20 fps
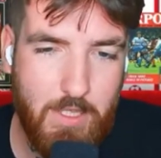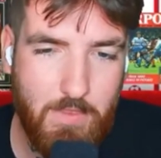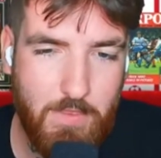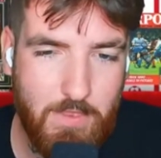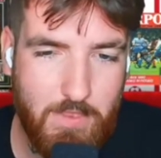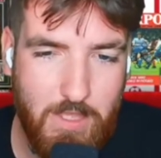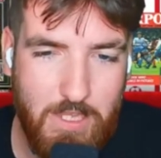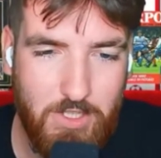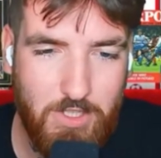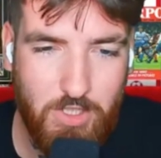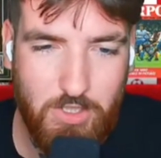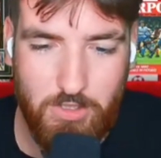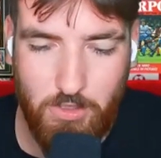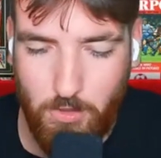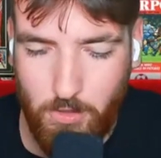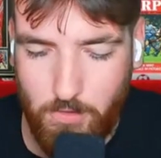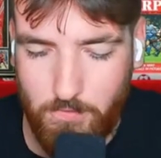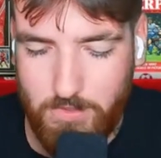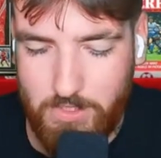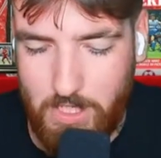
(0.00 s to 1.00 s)
There's just a
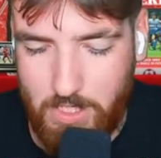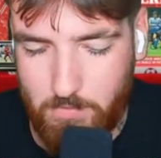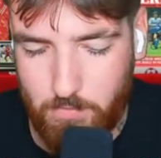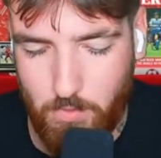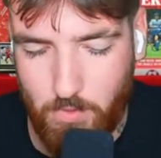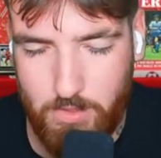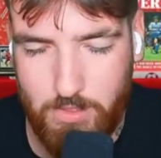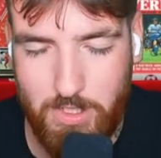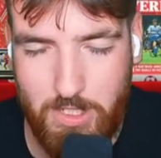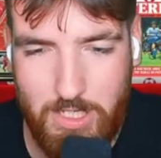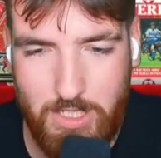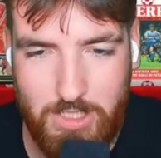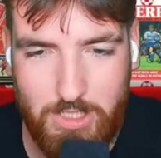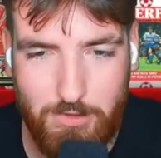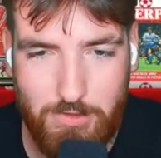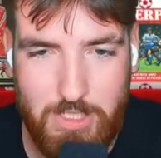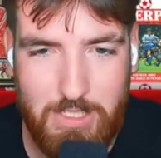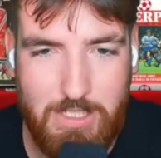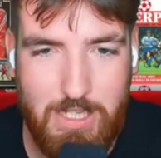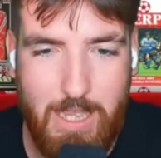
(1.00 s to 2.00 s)
lot of dead wood that they
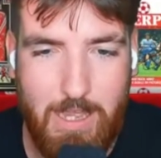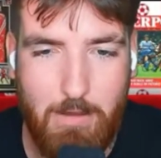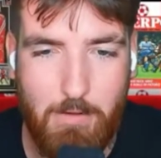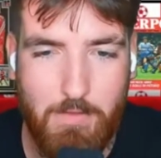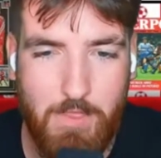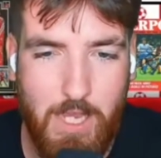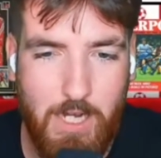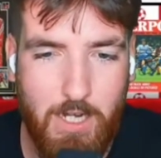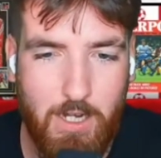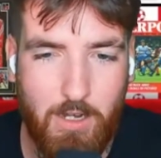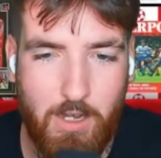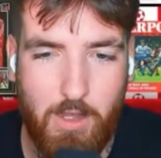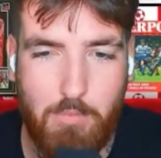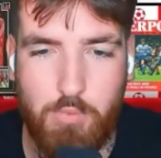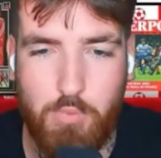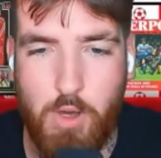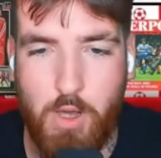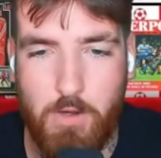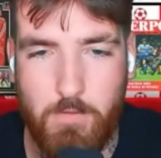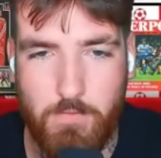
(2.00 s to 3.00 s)
still need to get out of that club.
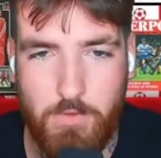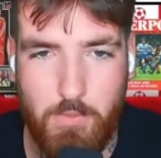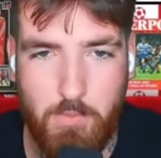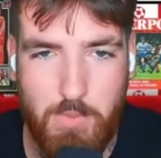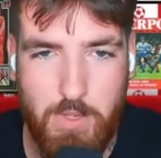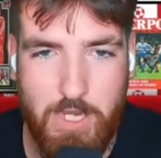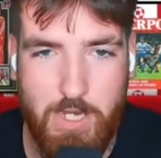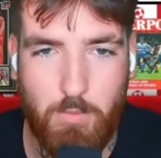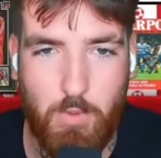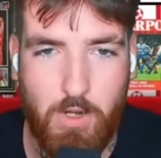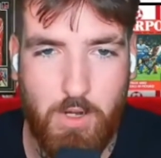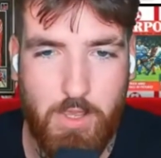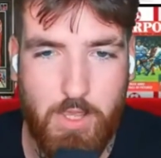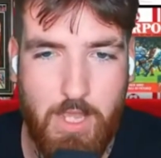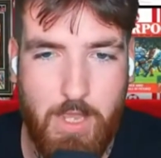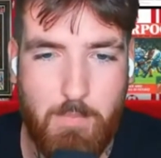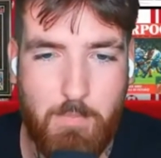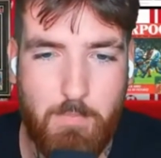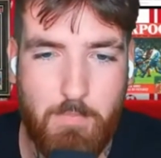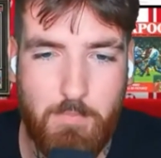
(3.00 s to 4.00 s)
One of them being one of
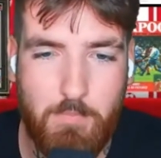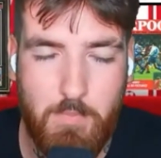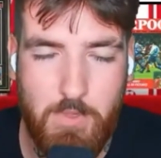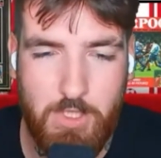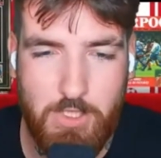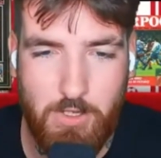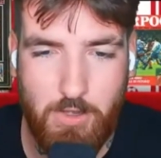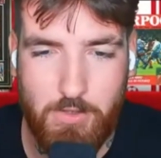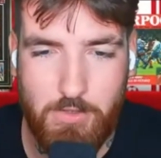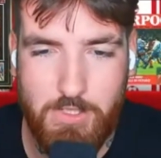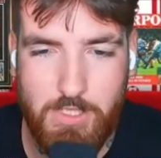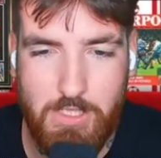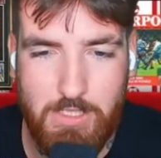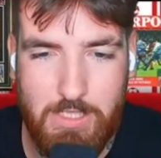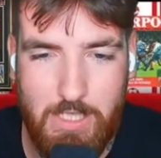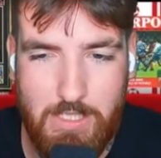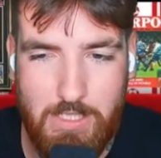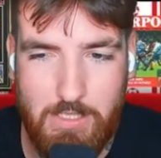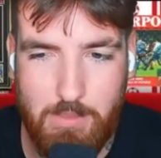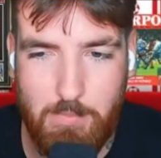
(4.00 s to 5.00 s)
their starting
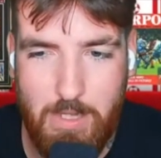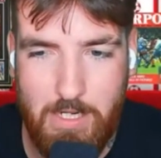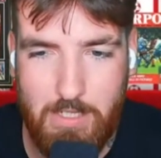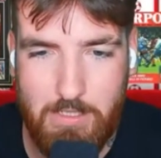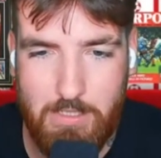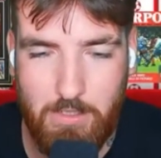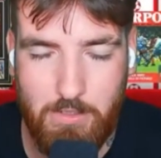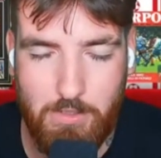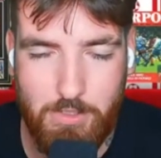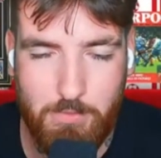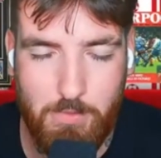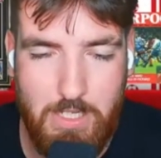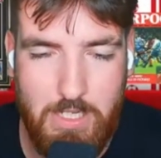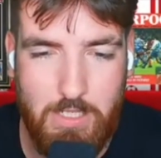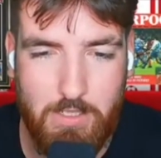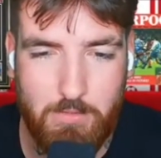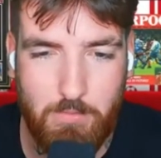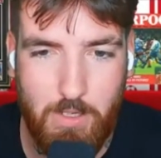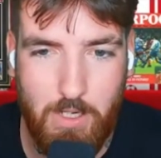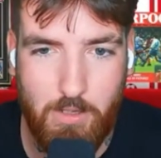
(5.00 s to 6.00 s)
centre backs last
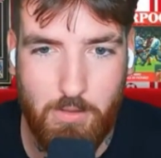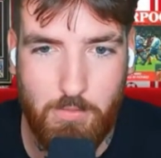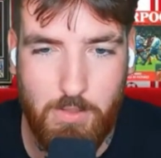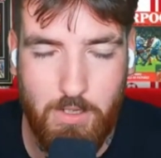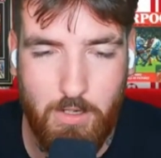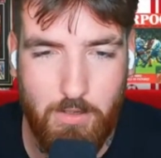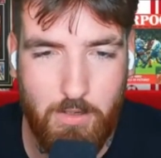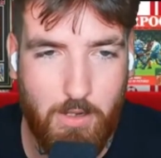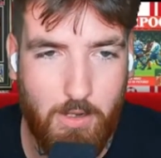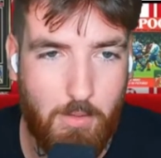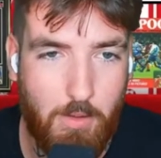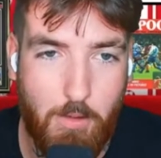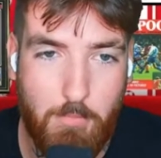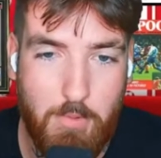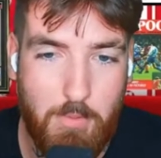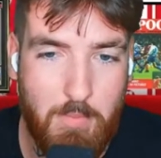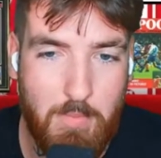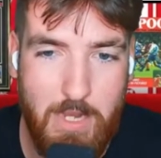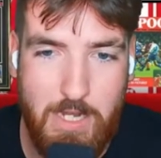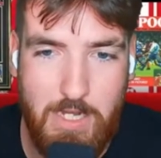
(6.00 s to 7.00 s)
week as well. I'm
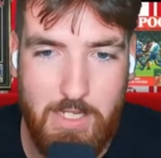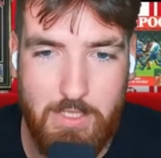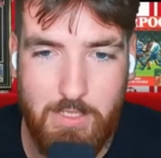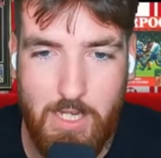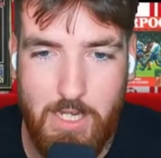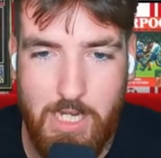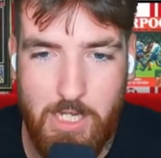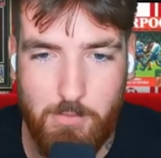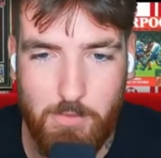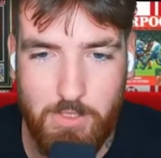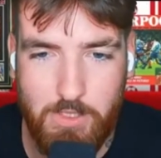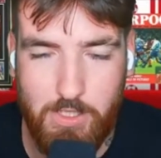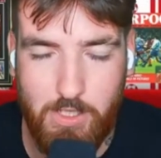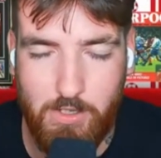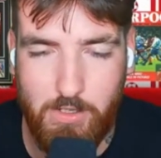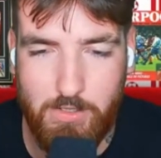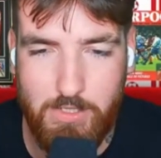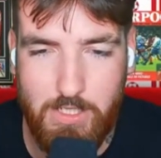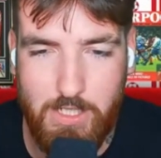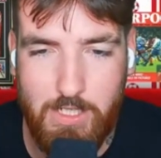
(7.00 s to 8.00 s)
amazed that he was
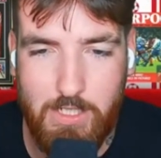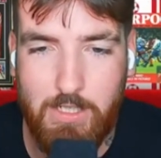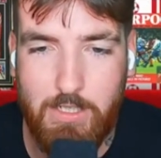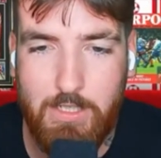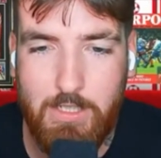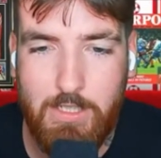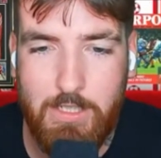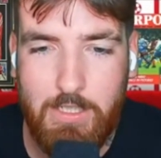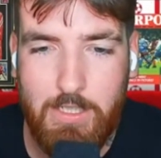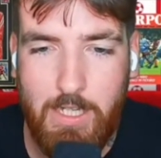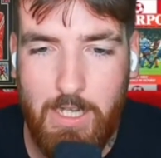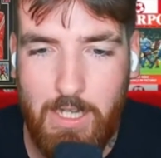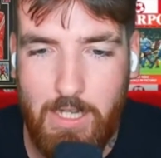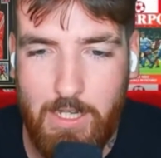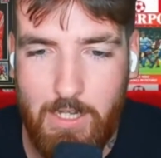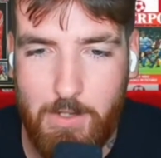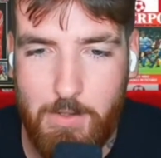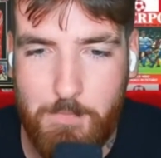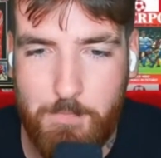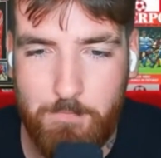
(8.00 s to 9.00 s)
starting.
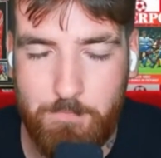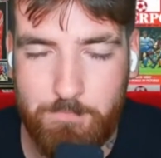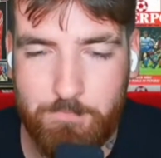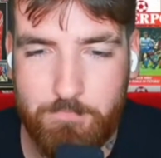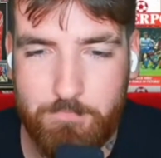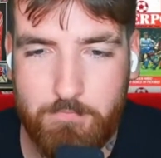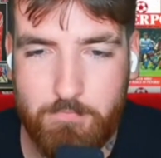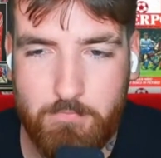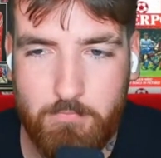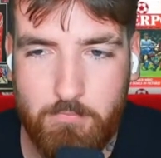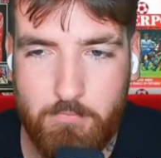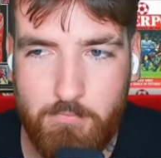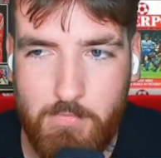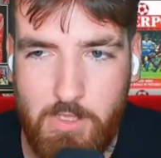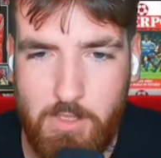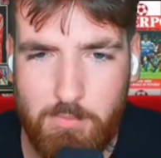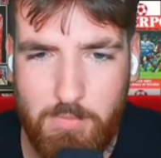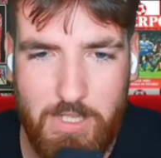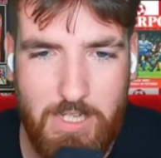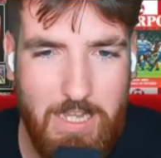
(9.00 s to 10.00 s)

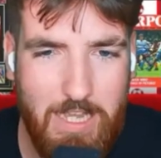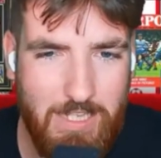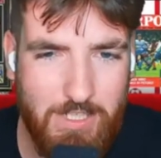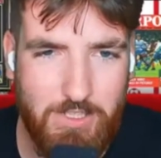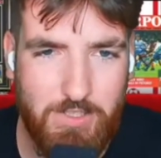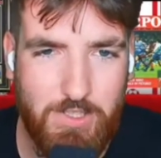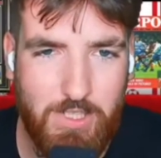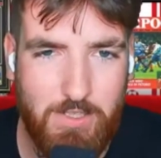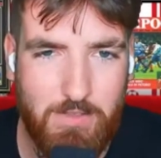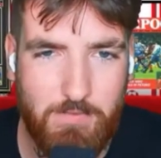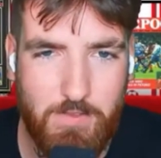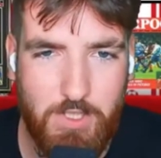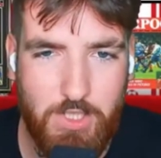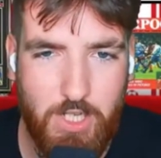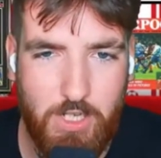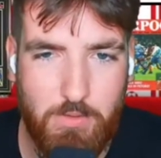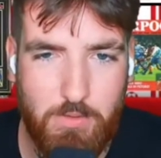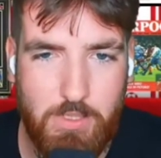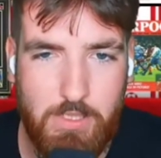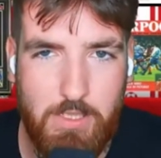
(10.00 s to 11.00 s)
But as you said, for
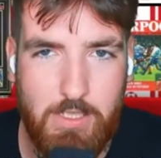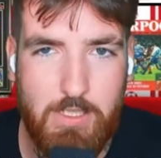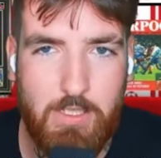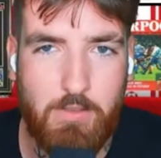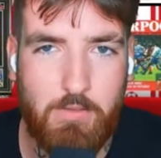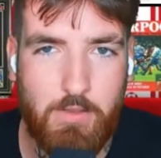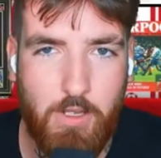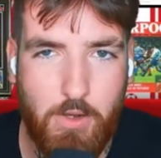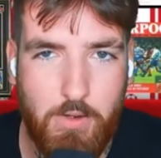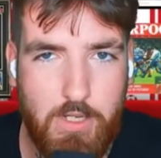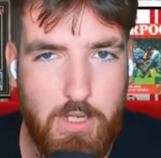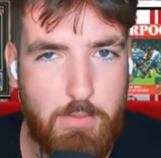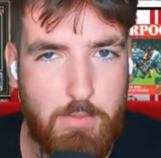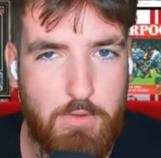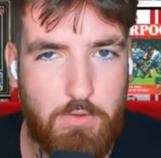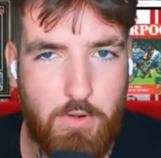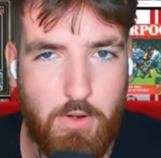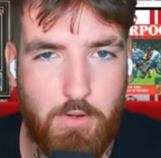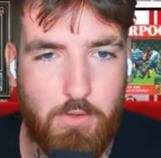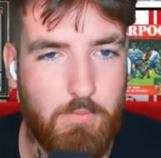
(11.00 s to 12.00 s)
Chelsea, don't get me
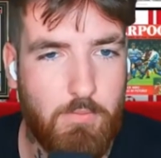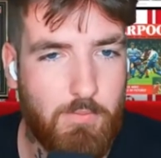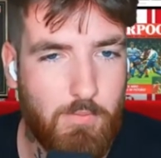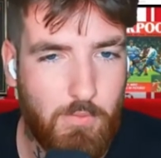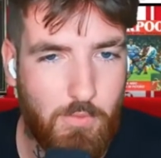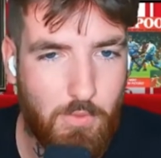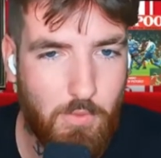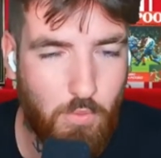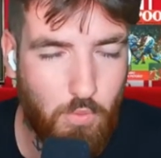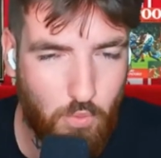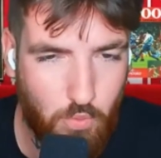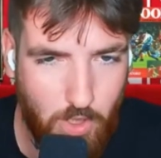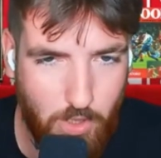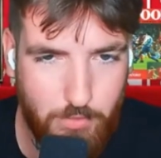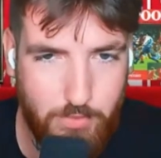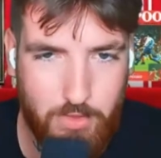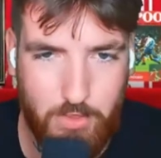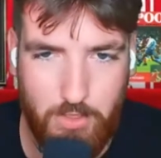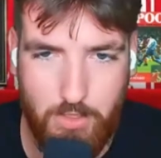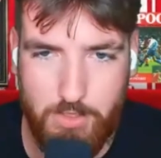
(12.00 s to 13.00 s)
wrong,
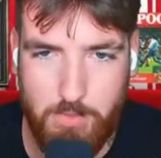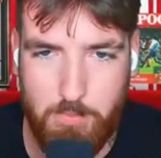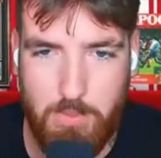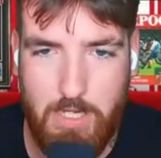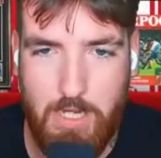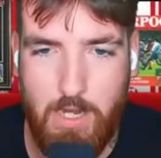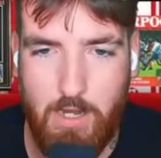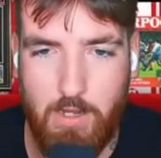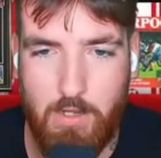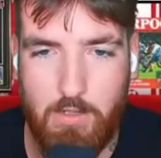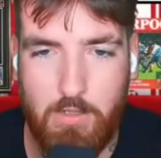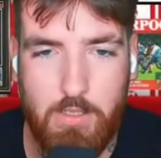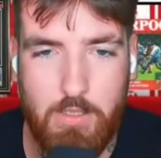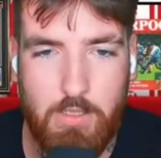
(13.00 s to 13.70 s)
world-class player.